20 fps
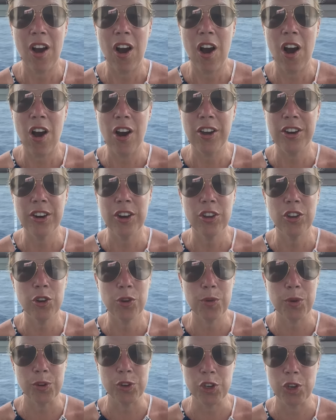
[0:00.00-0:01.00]
on your
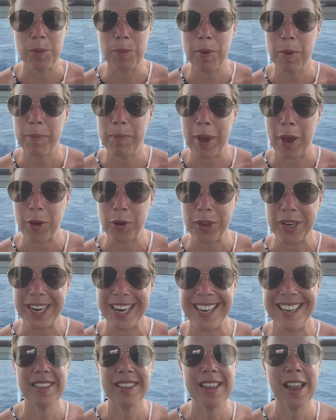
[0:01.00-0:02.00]
cruise ship balcony.
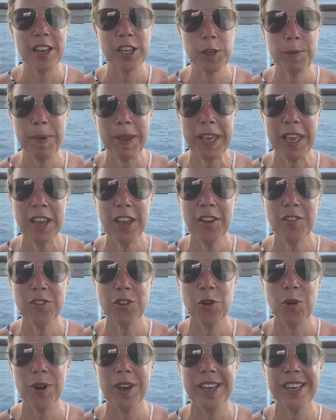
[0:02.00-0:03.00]
Now, speaking of
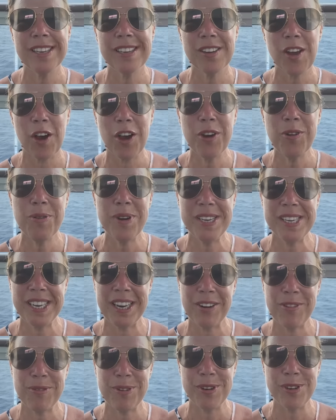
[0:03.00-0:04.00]
noise, on a
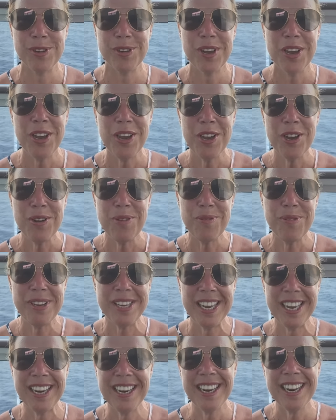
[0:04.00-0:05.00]
recent cruise, we
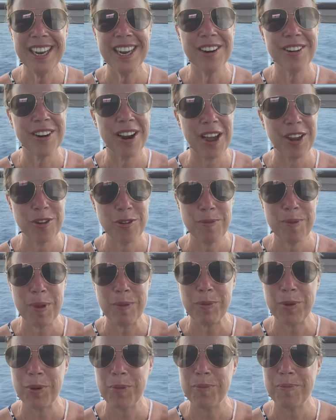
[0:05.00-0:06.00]
did hear other
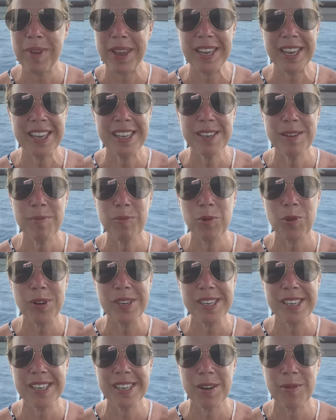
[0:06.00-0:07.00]
people making some
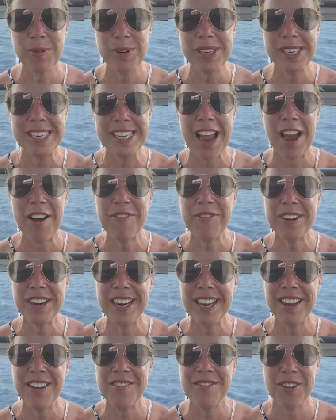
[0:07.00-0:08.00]
noises that were
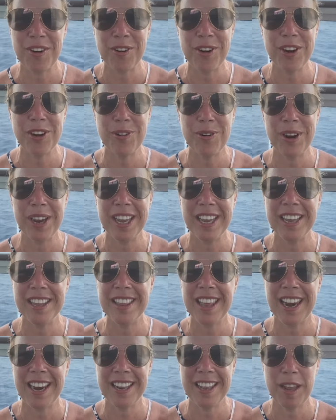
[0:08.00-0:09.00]
definitely very annoying
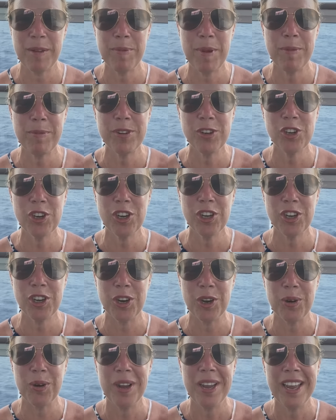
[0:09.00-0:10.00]
that I think people shouldn't
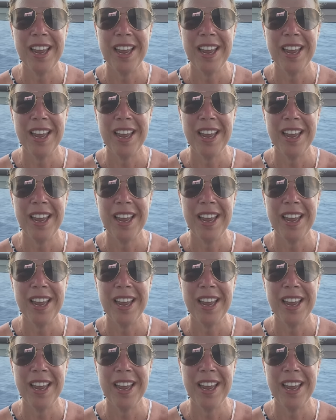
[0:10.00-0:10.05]
do.